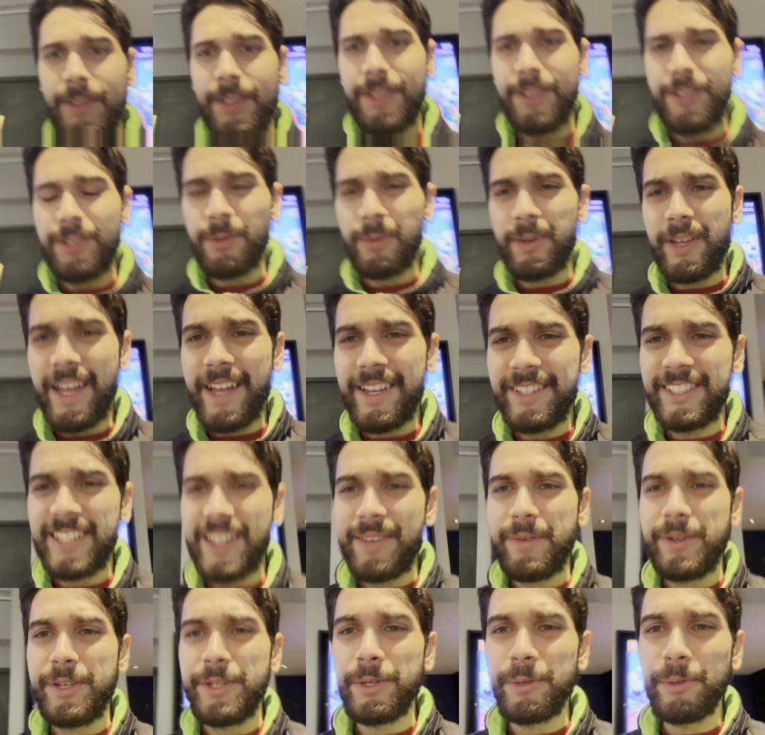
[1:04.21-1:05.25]
It's okay,
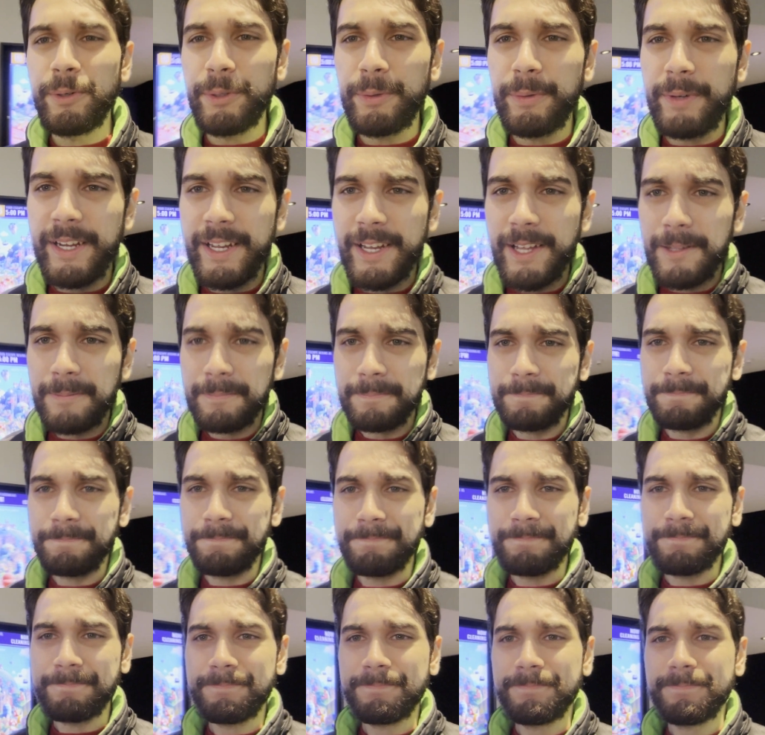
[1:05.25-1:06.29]
7-year-old Riel.
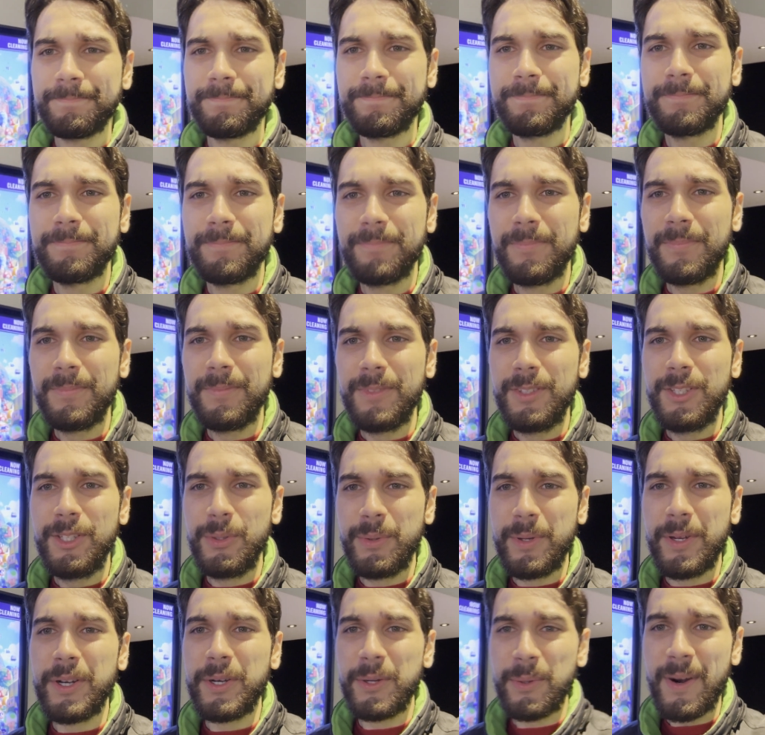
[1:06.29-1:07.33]
You
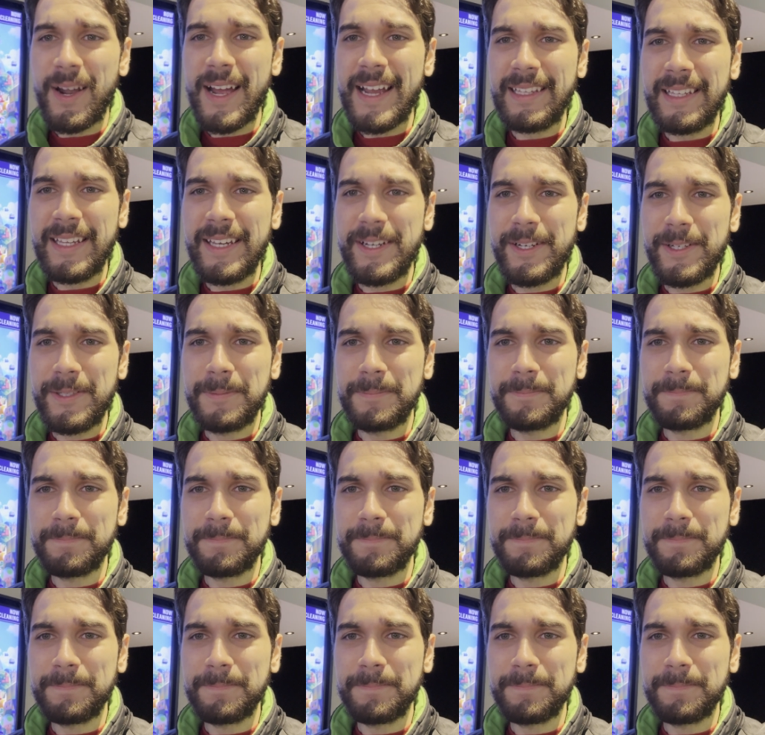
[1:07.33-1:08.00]
can cry later.